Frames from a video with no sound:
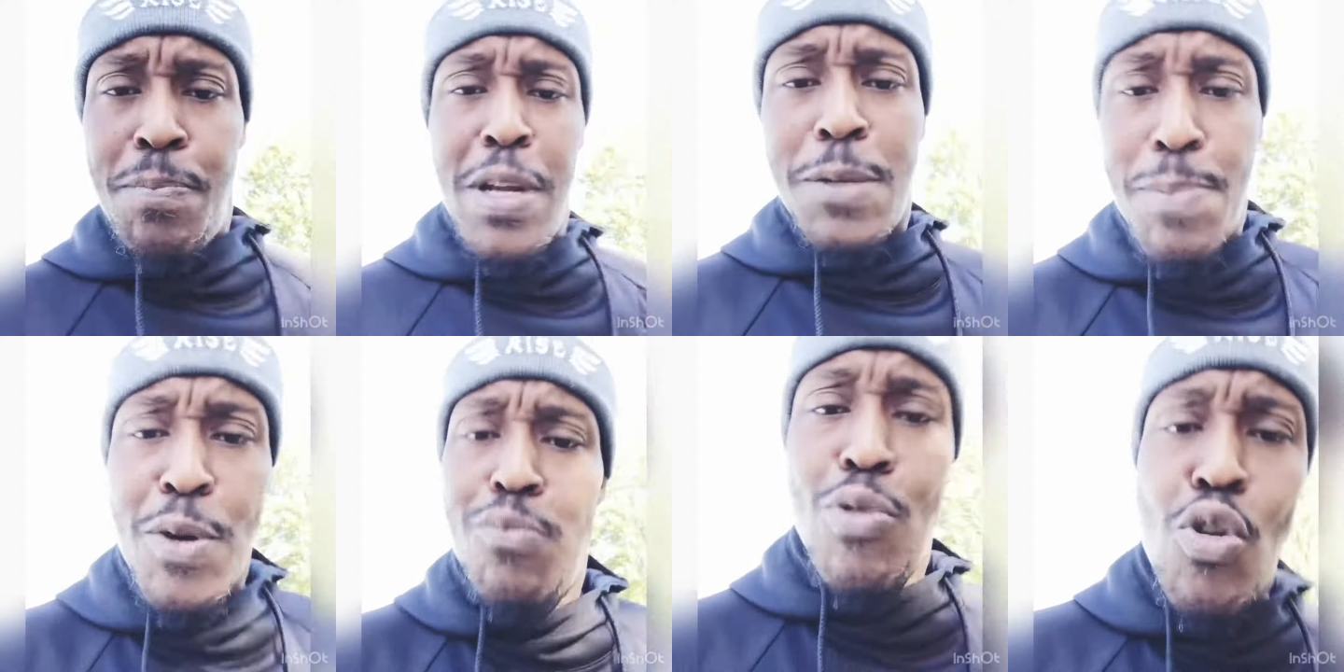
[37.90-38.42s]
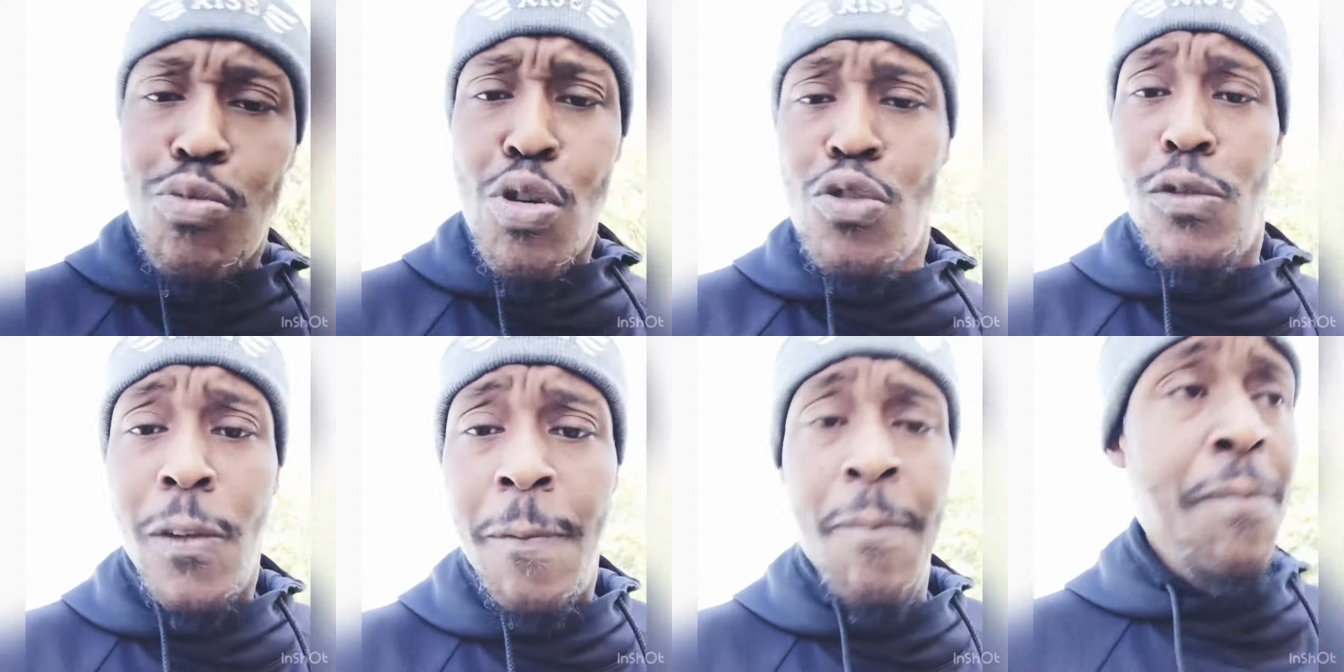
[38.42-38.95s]
bitch, move, move,
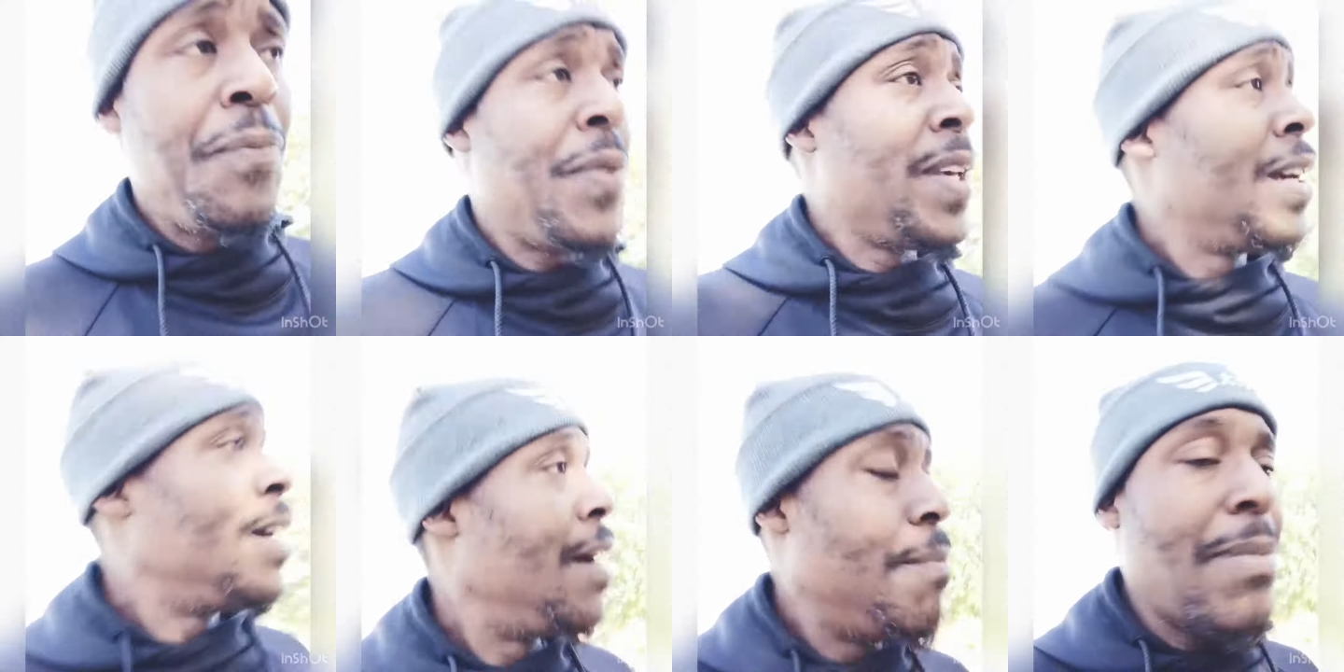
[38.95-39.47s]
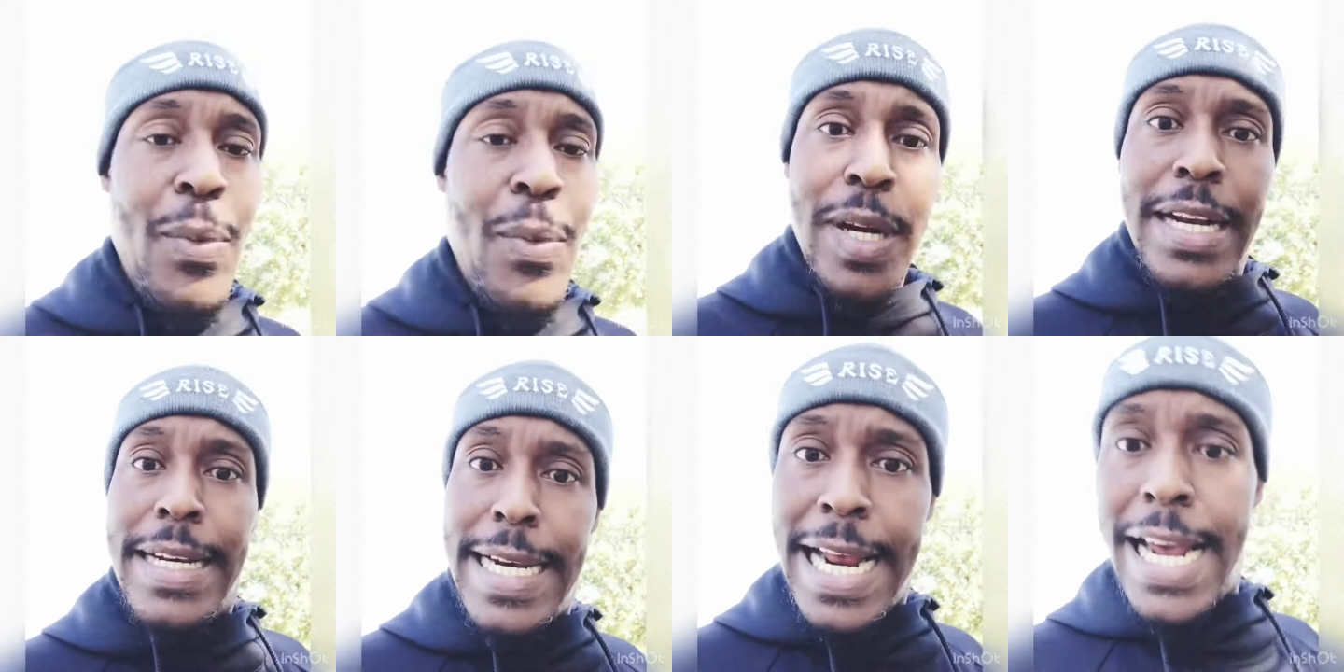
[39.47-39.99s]
move. But with
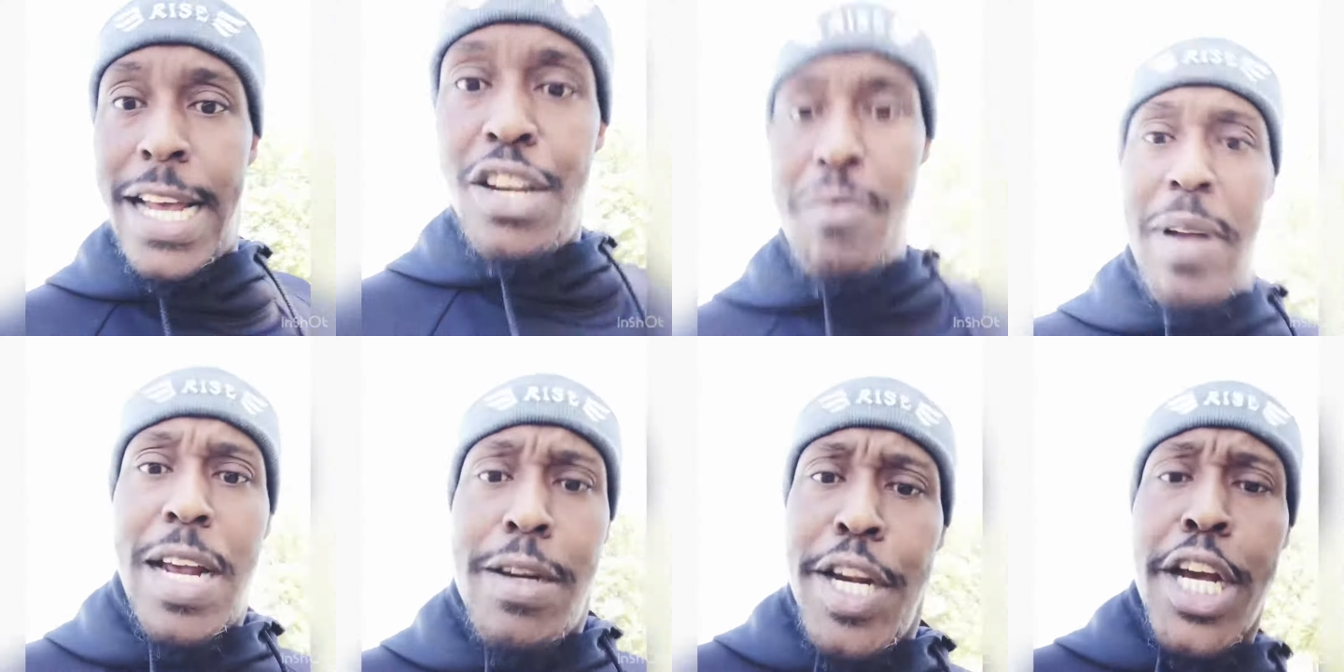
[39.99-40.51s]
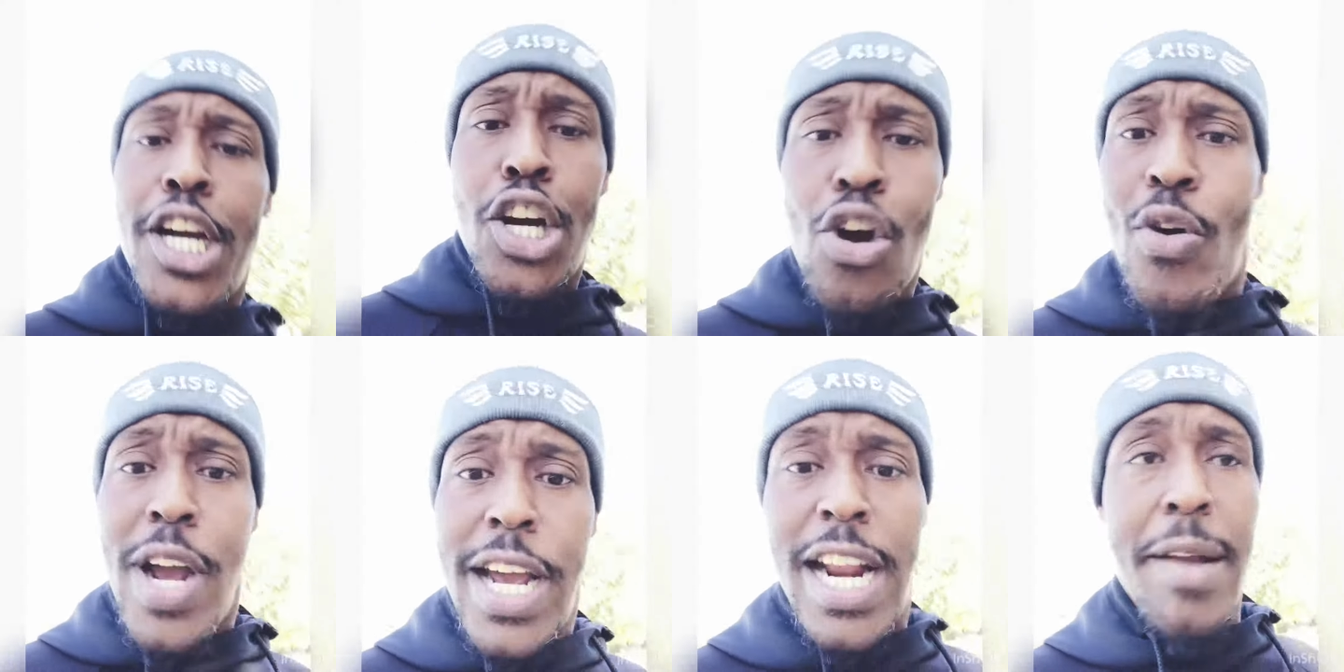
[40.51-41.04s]
a deer, you be like, nigga,
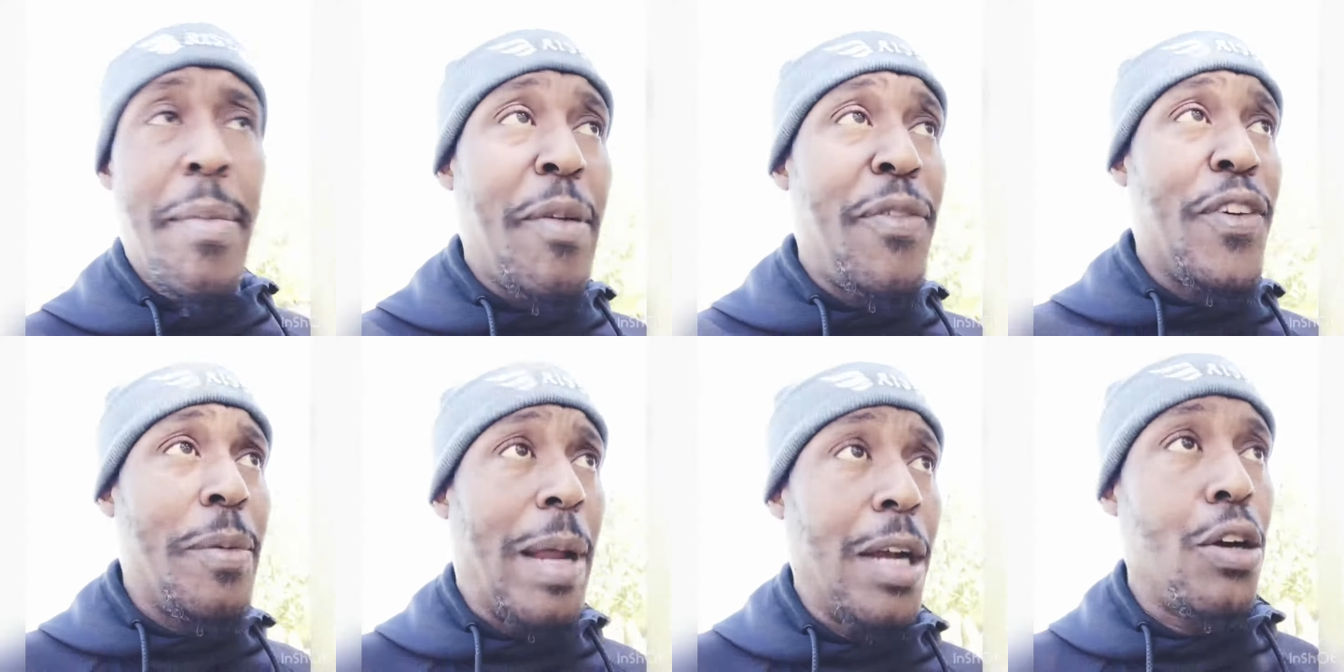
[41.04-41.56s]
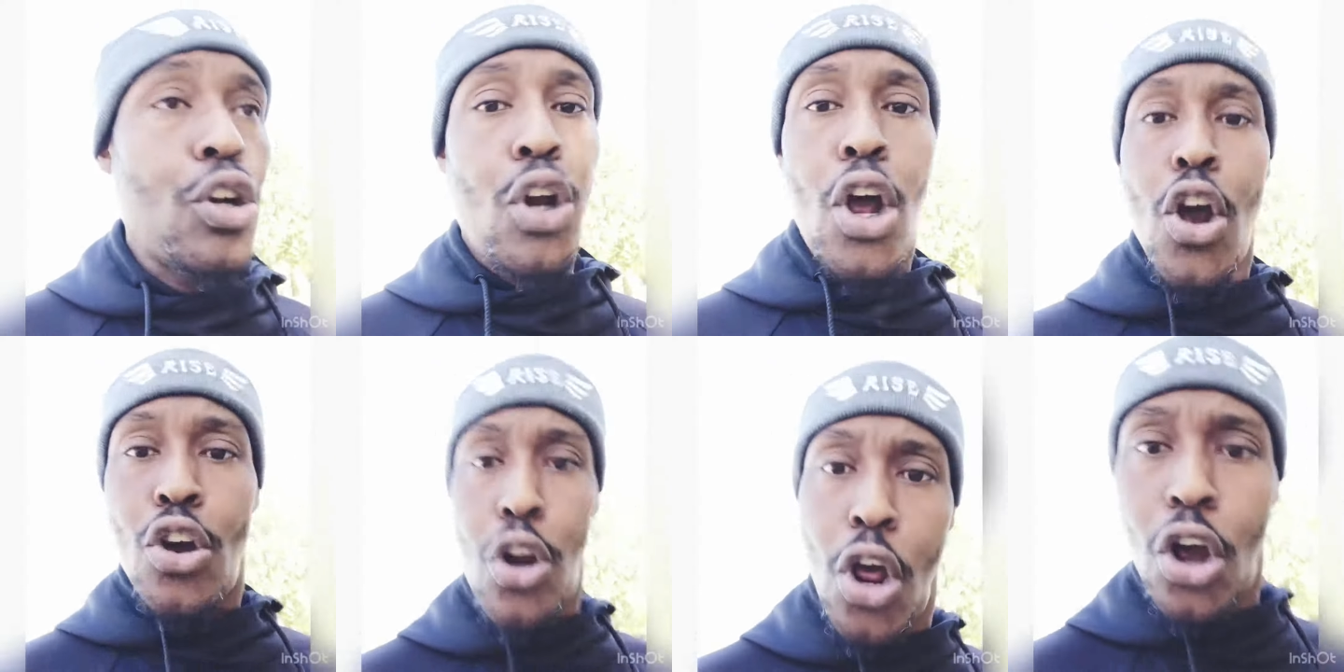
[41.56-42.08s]
go ahead. And the motherfucker like, clock,
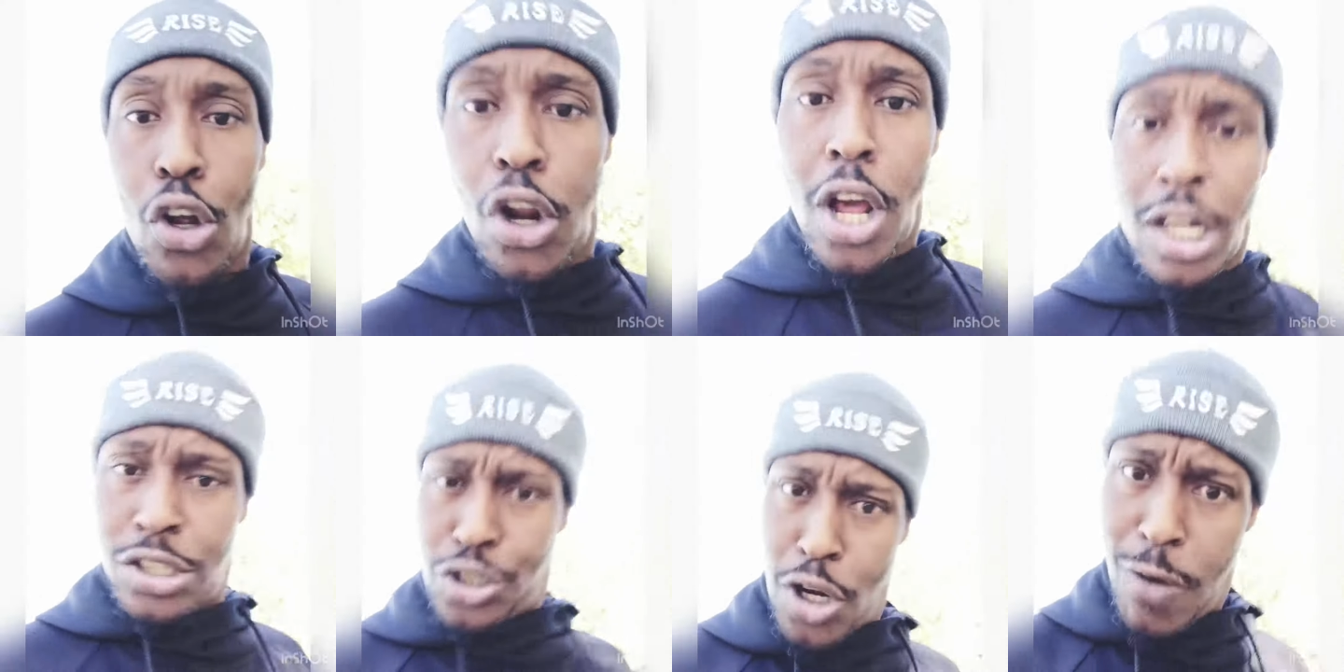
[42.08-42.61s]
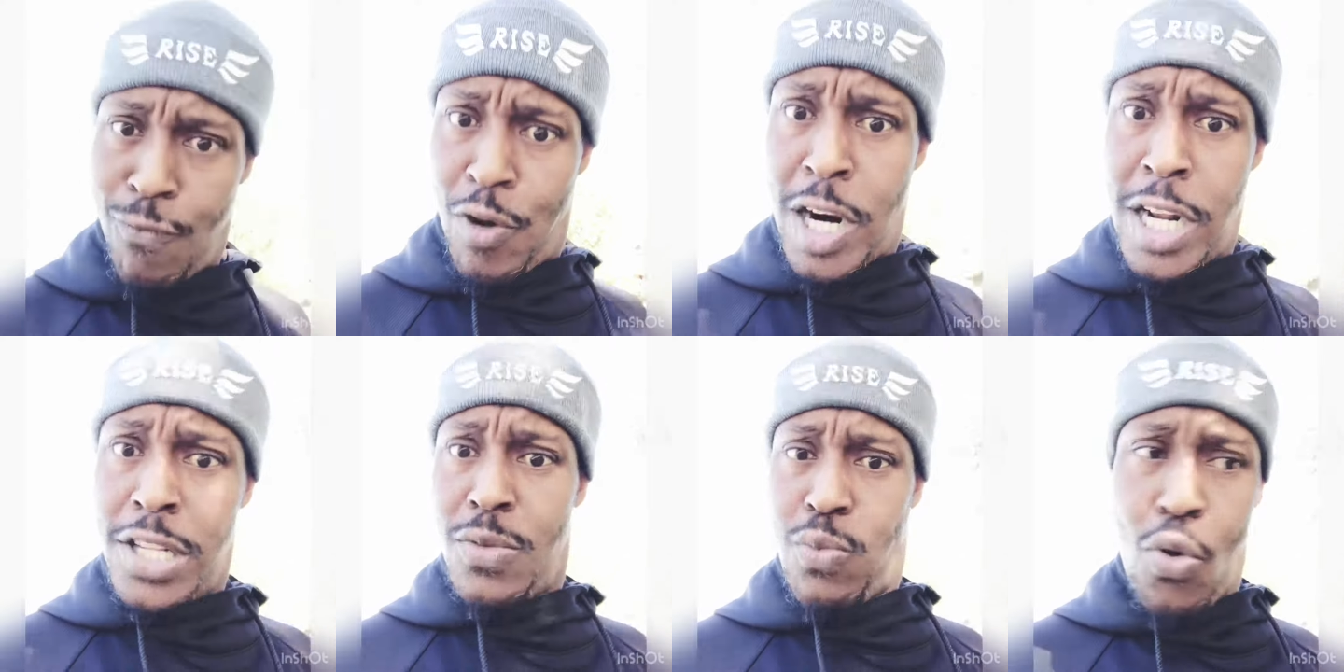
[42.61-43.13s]
clock, clock, start
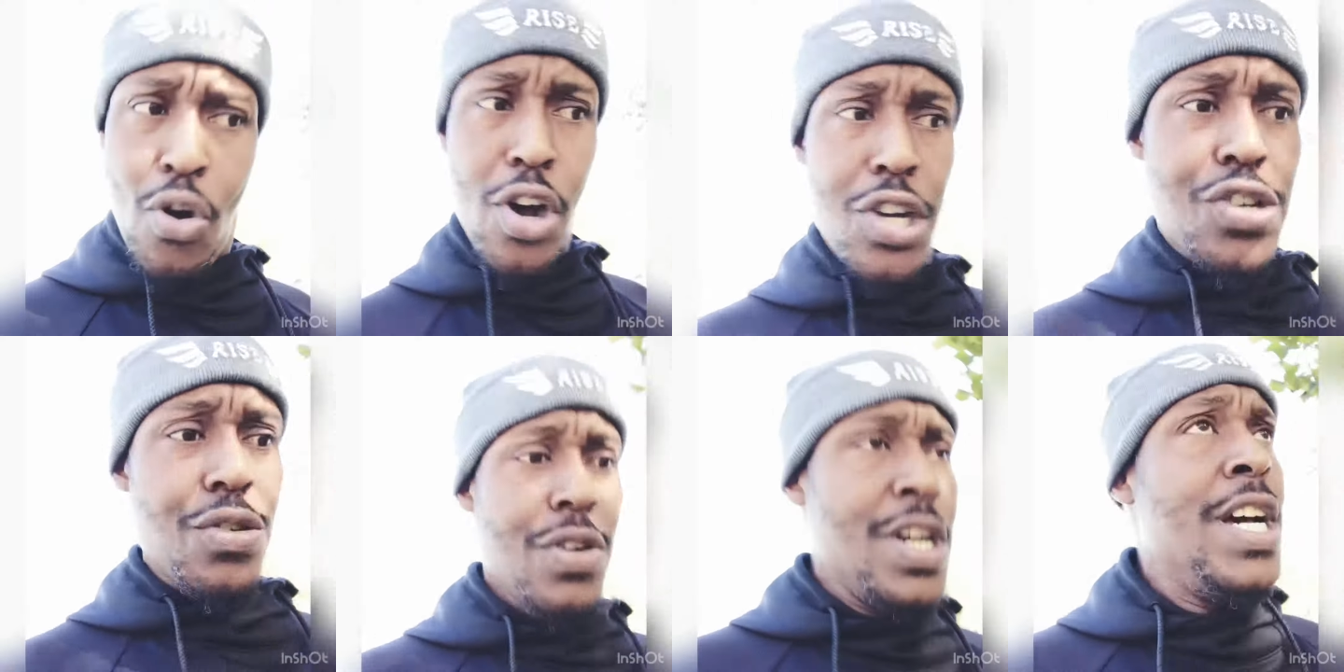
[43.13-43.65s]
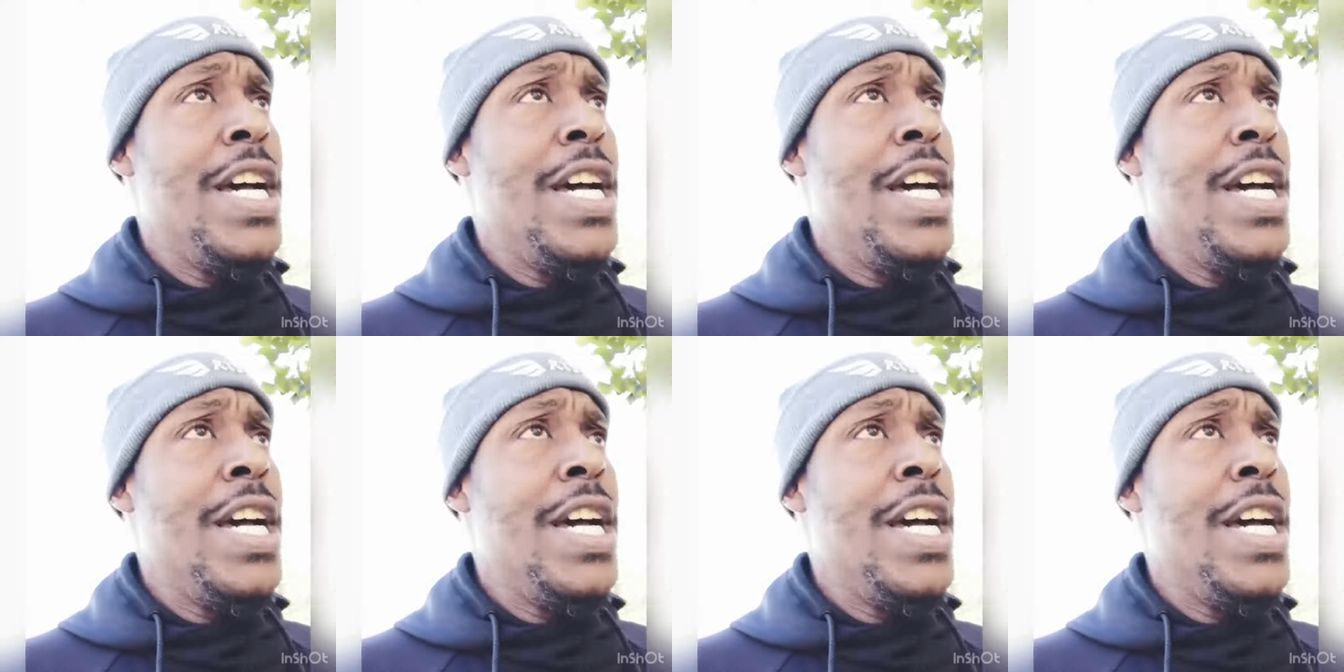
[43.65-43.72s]
running towards you.